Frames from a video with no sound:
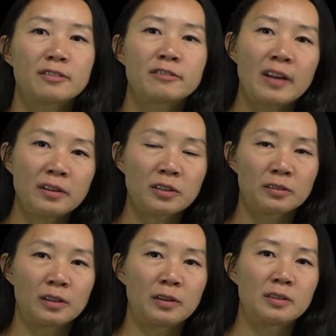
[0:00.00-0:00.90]
failure
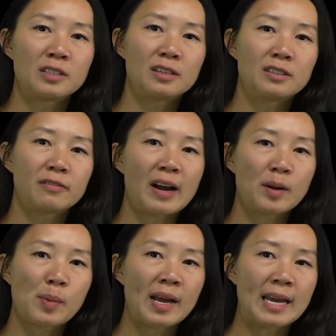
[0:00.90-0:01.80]
load
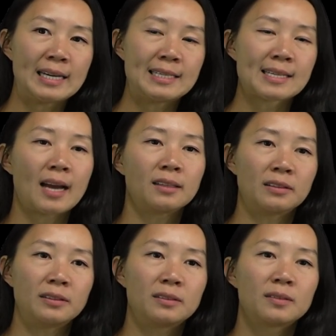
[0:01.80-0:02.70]
divided by a design
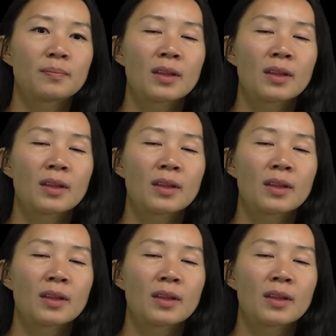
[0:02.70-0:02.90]
load,